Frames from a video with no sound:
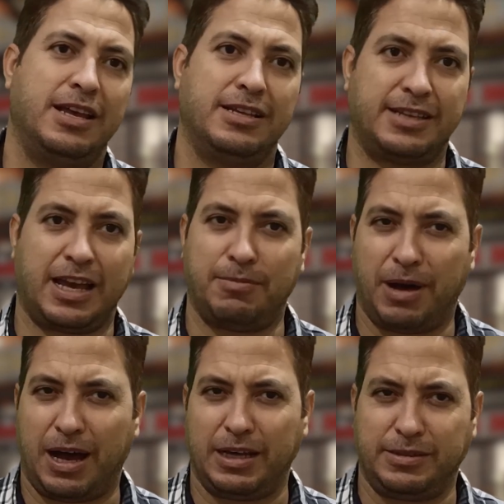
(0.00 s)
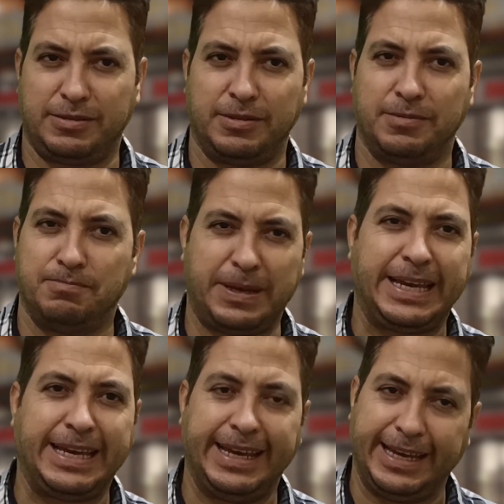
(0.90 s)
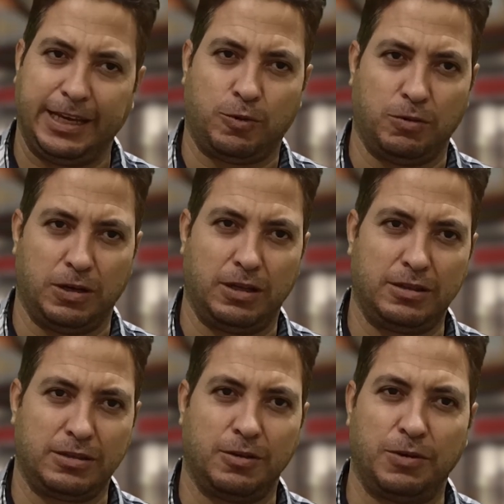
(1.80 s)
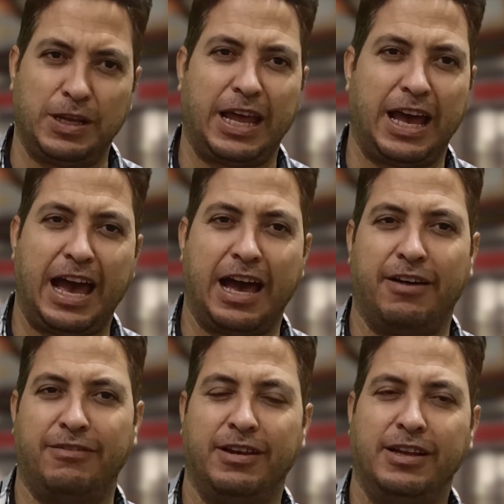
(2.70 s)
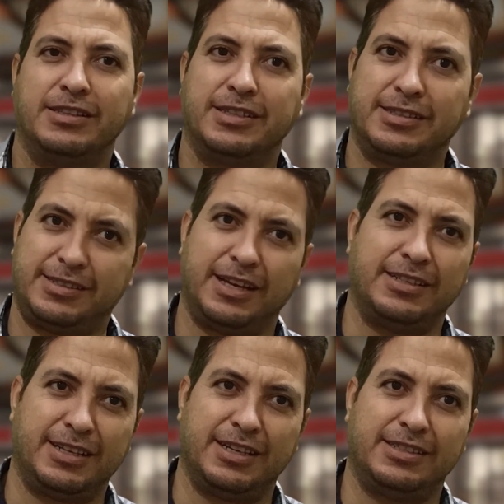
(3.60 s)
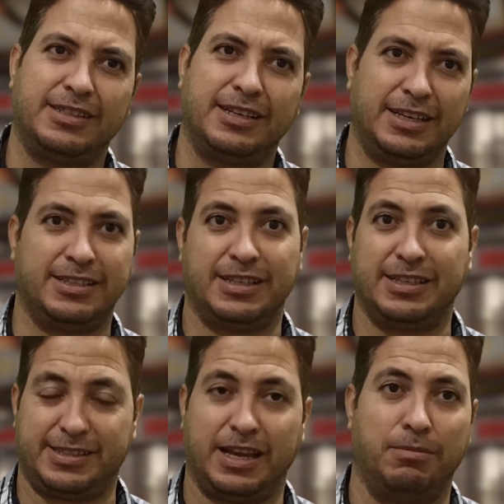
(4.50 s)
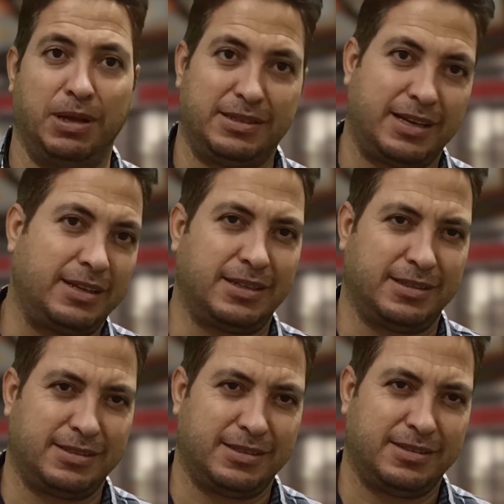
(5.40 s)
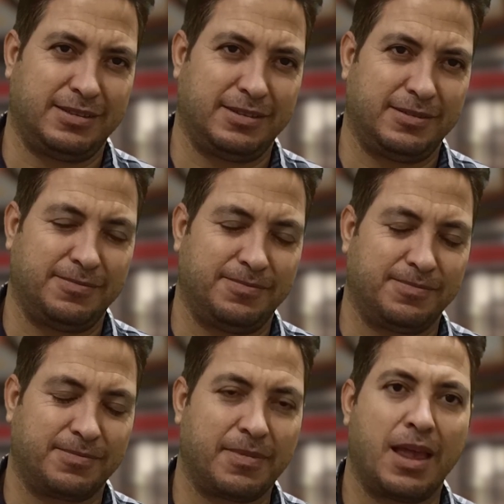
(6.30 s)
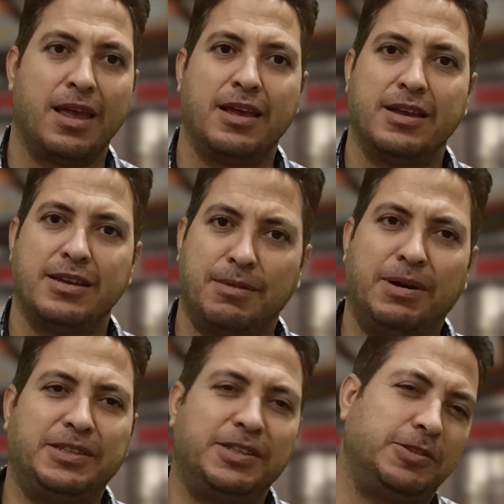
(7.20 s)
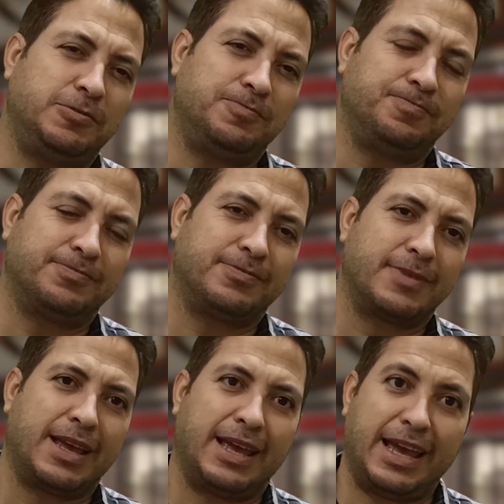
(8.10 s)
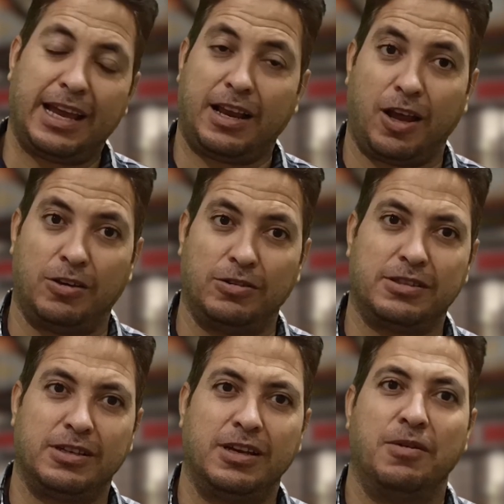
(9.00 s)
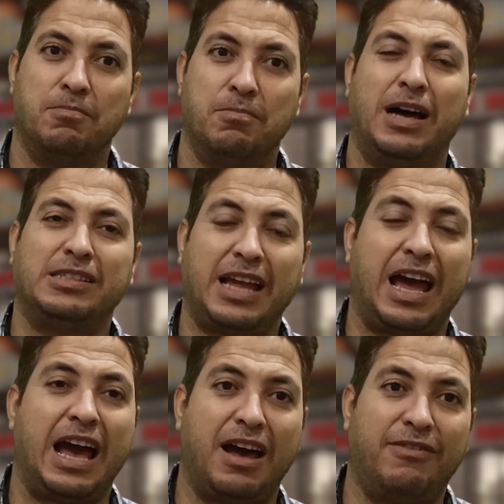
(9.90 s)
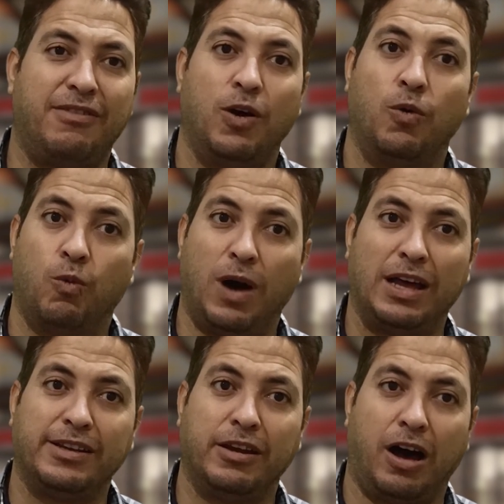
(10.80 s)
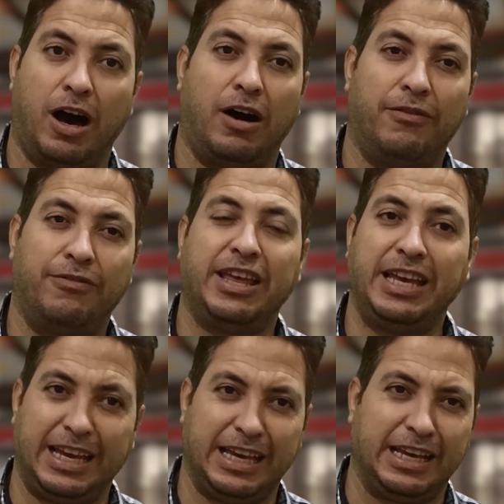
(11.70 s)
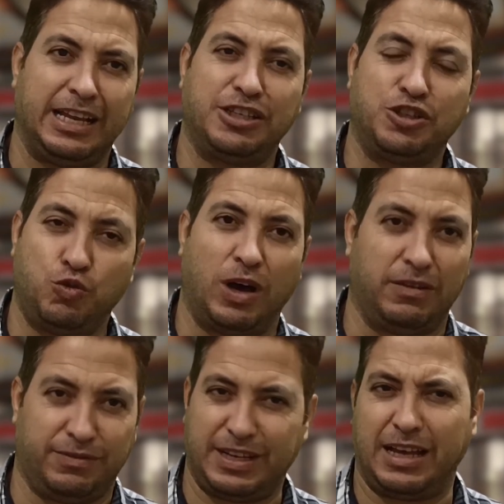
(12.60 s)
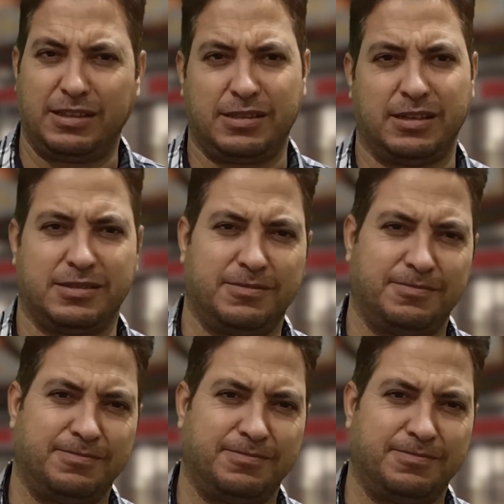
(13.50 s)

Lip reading: They might be equals when I have the sentence is a sample sentence. Number 2, a clause must have one of the English 12 tenses.